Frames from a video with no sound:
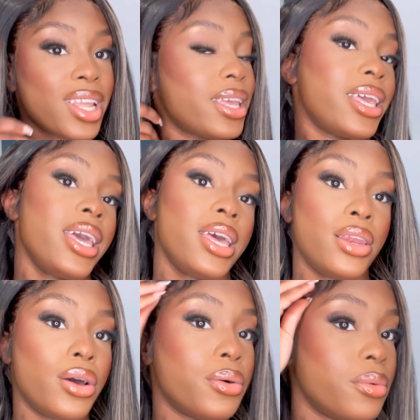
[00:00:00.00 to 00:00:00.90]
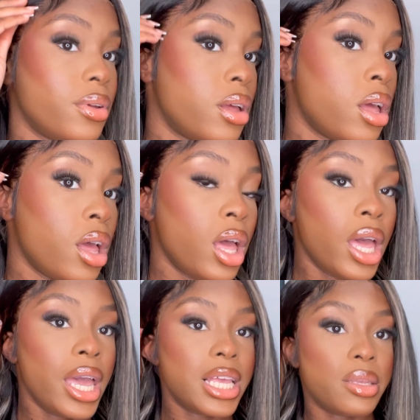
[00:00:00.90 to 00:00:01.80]
yeah, no,
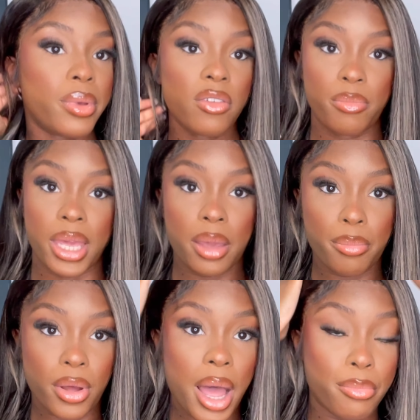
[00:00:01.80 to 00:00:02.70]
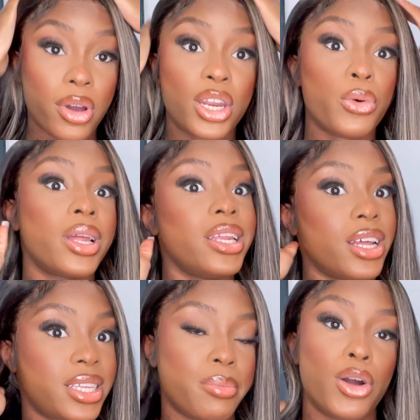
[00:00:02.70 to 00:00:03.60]
it's a bit of me, but I'm gonna quickly now
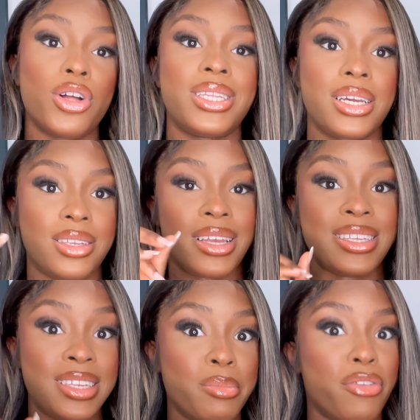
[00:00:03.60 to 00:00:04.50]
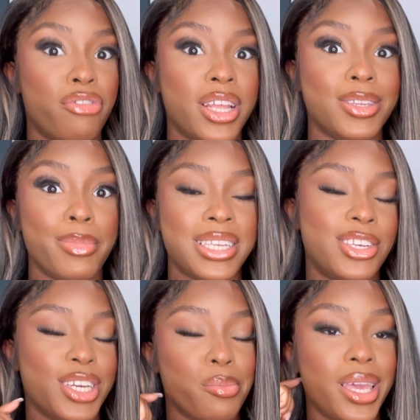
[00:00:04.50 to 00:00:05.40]
take my content because I see my friend
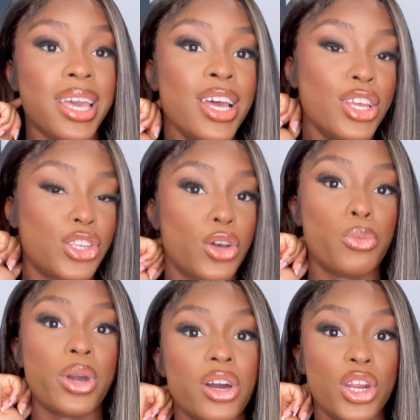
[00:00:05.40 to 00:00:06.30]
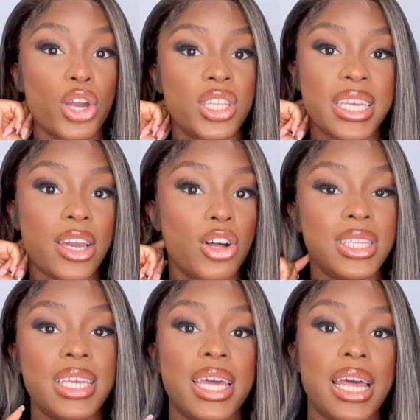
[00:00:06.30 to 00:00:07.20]
messaging me. So we're gonna go take
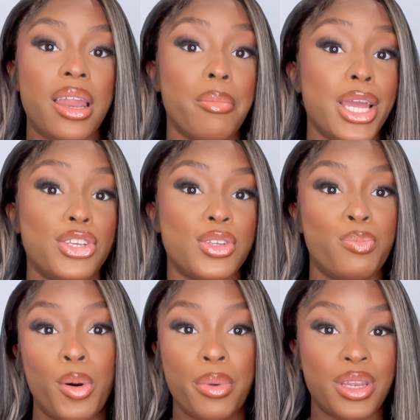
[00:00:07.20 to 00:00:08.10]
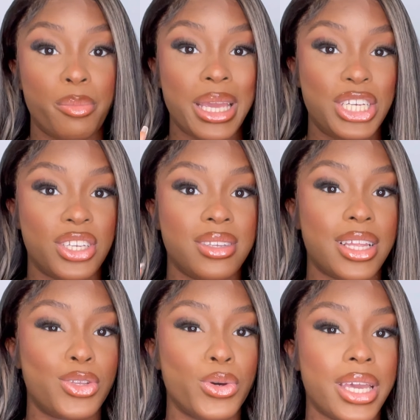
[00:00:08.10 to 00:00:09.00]
content, and I might just pop in the pictures I
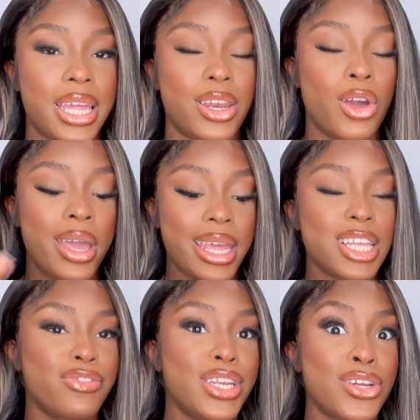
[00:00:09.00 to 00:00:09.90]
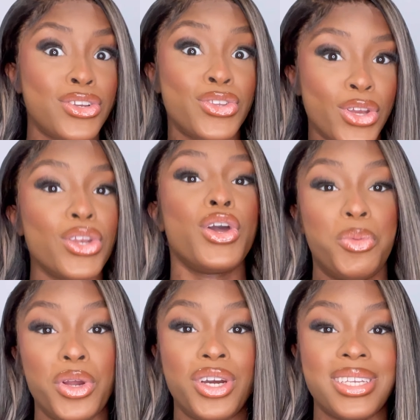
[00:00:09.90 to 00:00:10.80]
took in this video, just so you know what
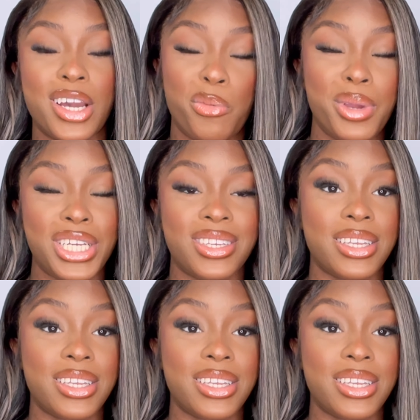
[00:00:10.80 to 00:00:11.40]
it looks like on pictures